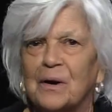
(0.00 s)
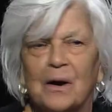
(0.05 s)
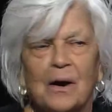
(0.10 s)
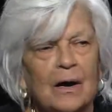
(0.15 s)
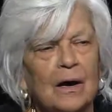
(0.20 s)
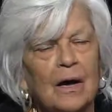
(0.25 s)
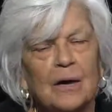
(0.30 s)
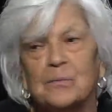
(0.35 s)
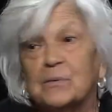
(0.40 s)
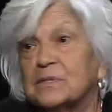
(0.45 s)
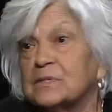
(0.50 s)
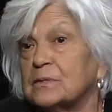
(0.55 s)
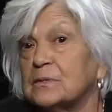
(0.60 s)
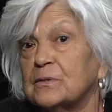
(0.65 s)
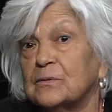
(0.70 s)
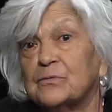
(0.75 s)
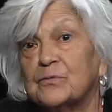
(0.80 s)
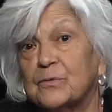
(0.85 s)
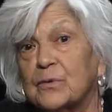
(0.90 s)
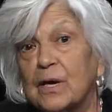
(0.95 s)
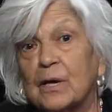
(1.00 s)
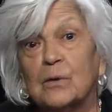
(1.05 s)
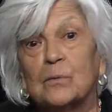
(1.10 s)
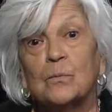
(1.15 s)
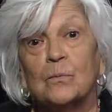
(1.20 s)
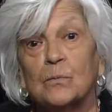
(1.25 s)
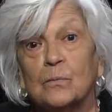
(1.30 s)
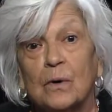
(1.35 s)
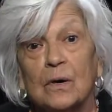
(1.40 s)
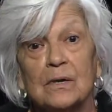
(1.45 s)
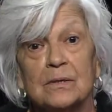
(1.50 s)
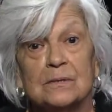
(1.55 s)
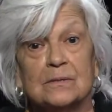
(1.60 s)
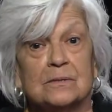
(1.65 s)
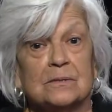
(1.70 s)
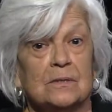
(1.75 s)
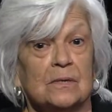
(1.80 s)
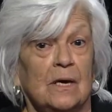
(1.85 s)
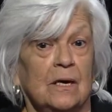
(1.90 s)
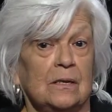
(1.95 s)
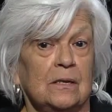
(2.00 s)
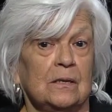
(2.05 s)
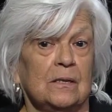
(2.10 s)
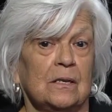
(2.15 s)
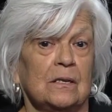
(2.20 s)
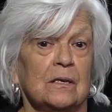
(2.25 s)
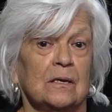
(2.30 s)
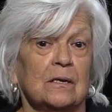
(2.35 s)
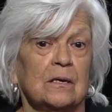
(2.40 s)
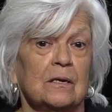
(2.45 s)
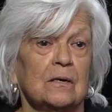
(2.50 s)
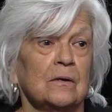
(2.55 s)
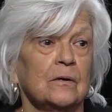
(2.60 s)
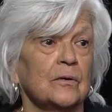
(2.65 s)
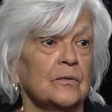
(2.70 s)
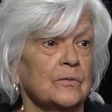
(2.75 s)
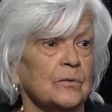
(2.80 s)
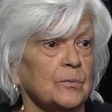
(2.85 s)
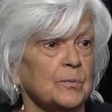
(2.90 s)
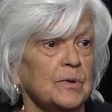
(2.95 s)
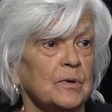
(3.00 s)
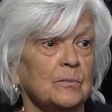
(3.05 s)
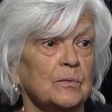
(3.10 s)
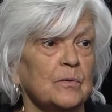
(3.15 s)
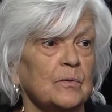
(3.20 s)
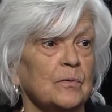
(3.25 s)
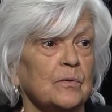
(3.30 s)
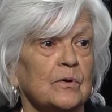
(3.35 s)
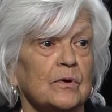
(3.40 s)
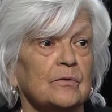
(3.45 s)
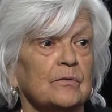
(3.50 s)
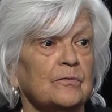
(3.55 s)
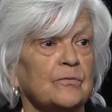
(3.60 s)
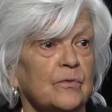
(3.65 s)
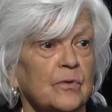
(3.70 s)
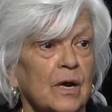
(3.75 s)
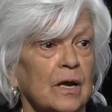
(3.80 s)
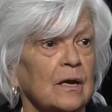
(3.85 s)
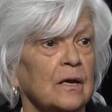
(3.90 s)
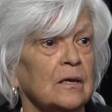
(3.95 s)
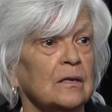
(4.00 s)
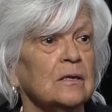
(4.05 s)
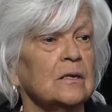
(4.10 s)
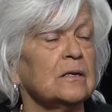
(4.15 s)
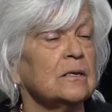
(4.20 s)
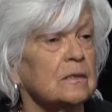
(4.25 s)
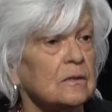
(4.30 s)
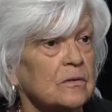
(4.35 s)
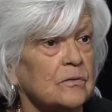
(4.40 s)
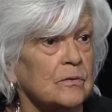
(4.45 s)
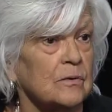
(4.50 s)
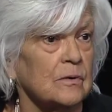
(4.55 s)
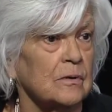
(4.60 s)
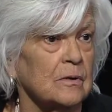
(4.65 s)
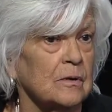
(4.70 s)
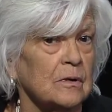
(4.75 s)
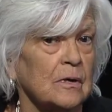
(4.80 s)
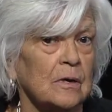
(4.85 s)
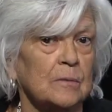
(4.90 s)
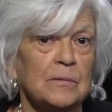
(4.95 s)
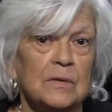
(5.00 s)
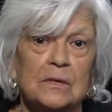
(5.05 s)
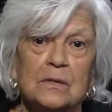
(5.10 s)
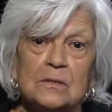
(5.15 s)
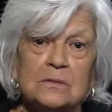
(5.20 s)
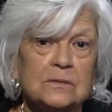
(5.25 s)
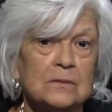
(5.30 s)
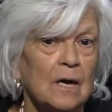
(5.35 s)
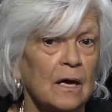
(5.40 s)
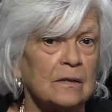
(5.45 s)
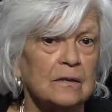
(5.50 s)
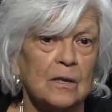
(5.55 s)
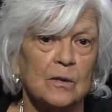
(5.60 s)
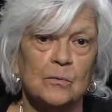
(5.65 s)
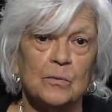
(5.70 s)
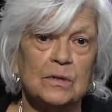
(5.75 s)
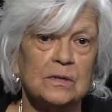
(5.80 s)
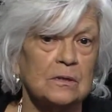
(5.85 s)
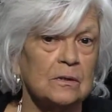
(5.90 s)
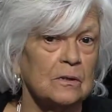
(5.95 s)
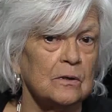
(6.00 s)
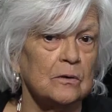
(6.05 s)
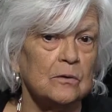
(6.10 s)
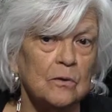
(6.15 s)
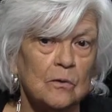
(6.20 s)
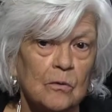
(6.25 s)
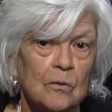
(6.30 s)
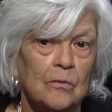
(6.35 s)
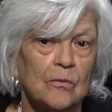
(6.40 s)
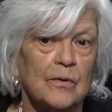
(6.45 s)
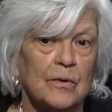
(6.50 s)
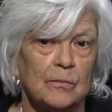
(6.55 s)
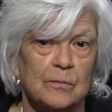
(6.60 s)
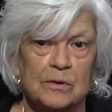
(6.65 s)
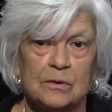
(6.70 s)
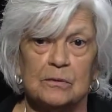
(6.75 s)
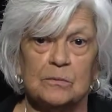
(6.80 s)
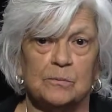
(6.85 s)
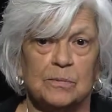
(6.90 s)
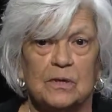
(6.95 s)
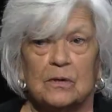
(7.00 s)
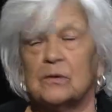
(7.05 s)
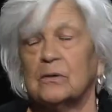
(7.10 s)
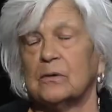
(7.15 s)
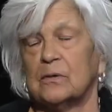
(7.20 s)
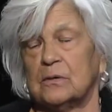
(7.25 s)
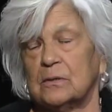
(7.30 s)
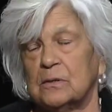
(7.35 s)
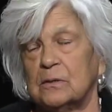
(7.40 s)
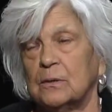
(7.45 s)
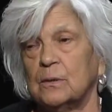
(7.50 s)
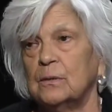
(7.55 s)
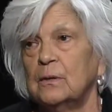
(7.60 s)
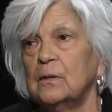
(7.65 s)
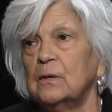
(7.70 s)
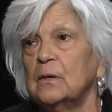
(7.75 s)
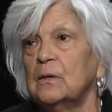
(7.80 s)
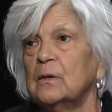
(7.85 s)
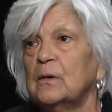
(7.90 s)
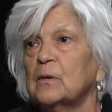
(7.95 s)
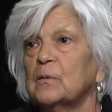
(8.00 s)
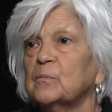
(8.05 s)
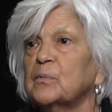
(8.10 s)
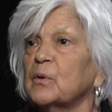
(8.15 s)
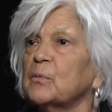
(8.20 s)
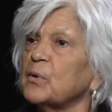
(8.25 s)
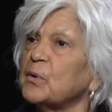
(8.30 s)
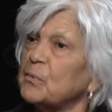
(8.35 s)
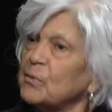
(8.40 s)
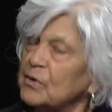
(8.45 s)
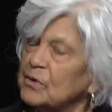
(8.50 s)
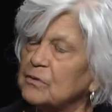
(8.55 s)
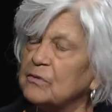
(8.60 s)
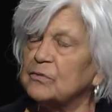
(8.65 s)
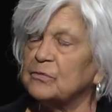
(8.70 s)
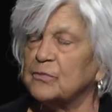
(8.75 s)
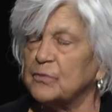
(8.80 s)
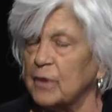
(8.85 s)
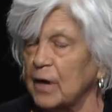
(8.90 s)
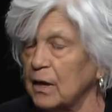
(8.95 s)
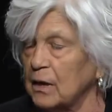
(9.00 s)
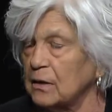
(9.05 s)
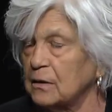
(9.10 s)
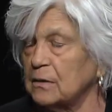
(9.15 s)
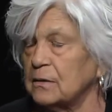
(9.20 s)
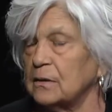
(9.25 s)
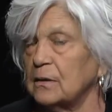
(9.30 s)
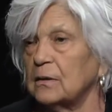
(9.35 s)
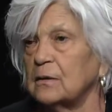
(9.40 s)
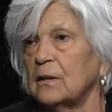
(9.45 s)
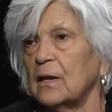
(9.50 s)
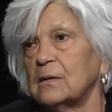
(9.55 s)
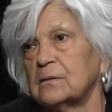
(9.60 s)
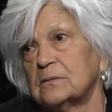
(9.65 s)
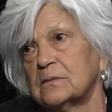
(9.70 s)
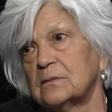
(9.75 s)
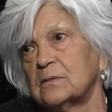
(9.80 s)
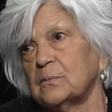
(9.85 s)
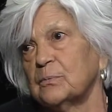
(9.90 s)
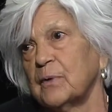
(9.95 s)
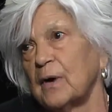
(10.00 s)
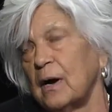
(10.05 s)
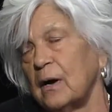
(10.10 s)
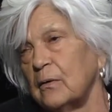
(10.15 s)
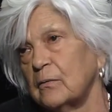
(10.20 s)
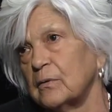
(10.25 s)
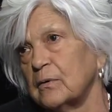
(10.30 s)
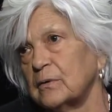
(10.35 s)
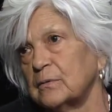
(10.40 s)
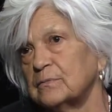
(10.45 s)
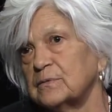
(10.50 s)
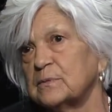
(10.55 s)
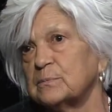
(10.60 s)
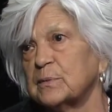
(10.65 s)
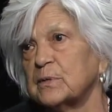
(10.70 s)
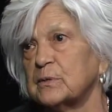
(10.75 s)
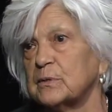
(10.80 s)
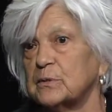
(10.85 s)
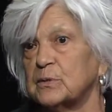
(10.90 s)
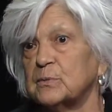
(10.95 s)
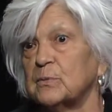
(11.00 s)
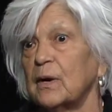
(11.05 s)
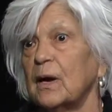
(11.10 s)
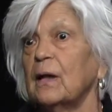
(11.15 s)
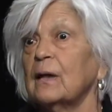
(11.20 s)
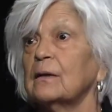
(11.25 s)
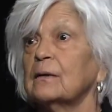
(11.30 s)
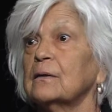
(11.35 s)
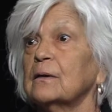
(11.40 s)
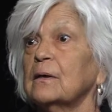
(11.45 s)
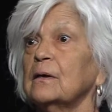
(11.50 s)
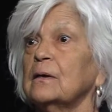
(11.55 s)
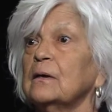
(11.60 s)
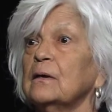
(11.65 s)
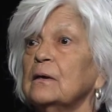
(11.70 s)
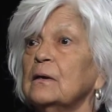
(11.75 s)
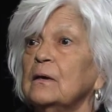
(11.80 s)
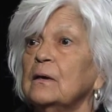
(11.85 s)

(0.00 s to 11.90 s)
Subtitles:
I wasn't afraid once, and I didn't think other people were afraid either. I mean, it's not that we didn't know that we could be hurt, but we weren't afraid, and that's the power of spirituality.